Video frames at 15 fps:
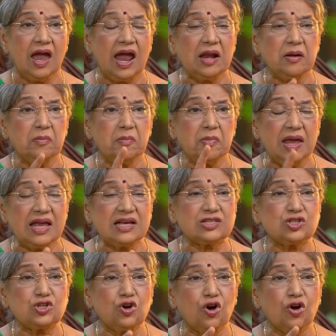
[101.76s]
and
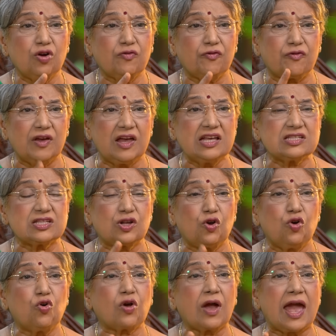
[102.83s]
makes your face
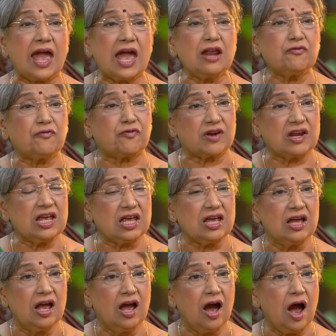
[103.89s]
look hair-free
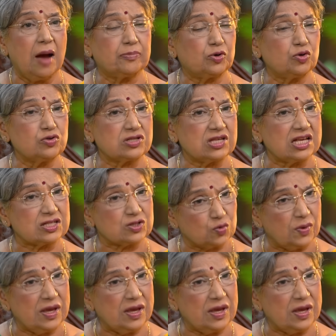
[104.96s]
up to 6